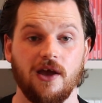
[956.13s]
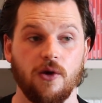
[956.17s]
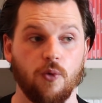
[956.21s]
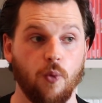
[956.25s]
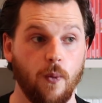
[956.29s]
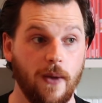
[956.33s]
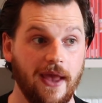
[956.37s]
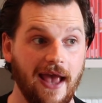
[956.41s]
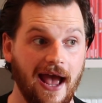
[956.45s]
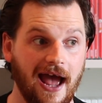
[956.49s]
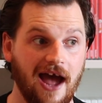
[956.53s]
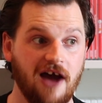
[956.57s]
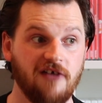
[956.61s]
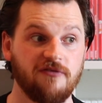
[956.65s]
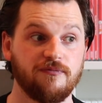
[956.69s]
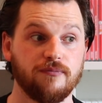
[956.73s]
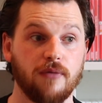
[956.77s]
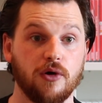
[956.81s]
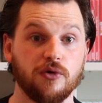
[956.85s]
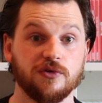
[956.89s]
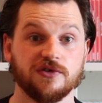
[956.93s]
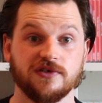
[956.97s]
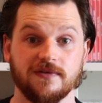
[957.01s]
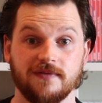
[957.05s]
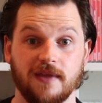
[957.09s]
We have
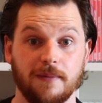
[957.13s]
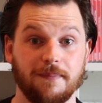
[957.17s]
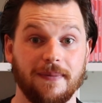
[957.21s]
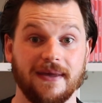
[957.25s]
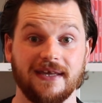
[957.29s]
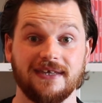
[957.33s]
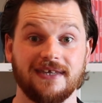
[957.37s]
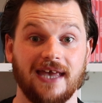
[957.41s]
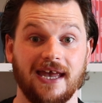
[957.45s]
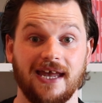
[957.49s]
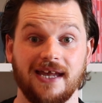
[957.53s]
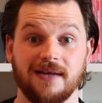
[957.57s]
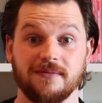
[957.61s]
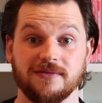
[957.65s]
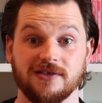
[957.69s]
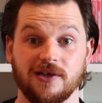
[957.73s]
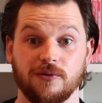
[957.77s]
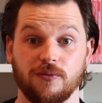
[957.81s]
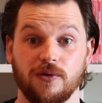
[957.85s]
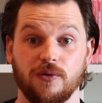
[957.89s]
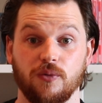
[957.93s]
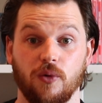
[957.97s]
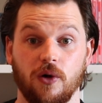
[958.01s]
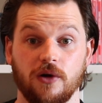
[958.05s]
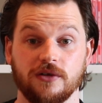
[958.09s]
most of the big games that
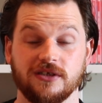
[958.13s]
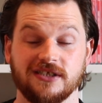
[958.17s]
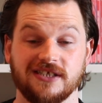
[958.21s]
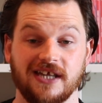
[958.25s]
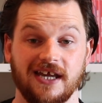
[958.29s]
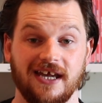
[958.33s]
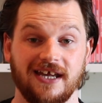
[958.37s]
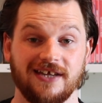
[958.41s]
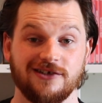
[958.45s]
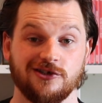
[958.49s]
we want,